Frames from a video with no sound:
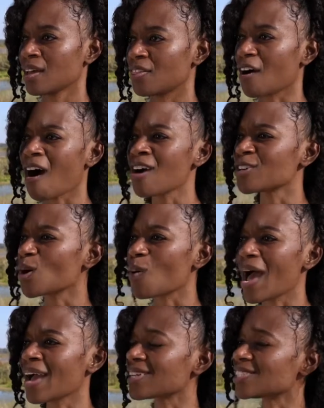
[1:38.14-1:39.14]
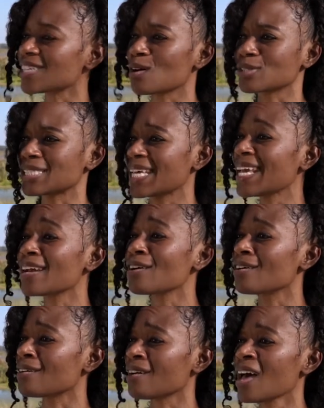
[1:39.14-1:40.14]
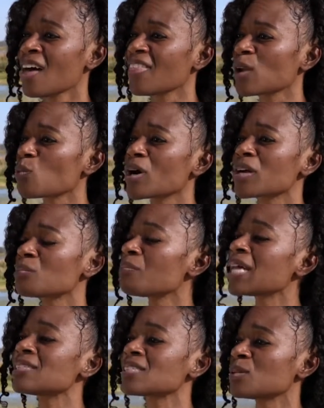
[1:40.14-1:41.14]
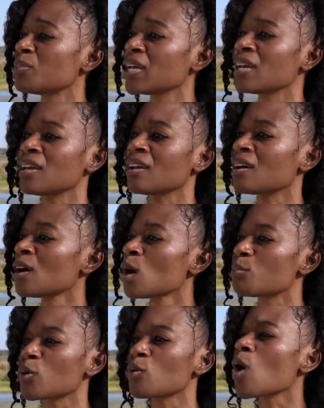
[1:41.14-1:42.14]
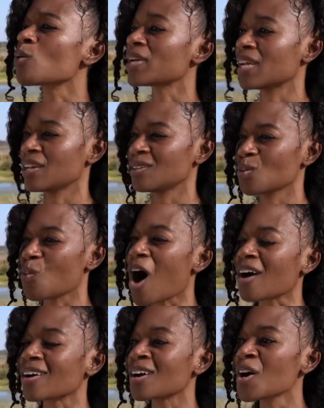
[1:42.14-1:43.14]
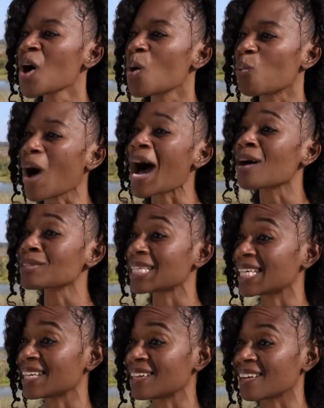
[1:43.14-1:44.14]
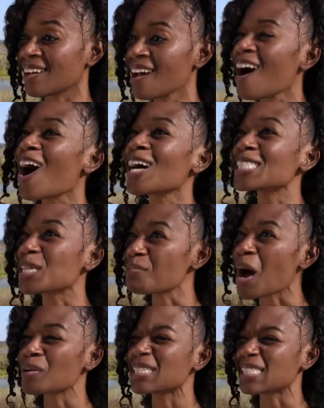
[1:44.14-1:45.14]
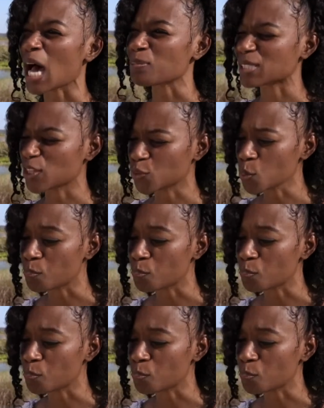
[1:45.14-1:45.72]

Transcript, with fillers: There are no eggshells here that weren't meant to be broken. Walk wildly onto mountaintops and through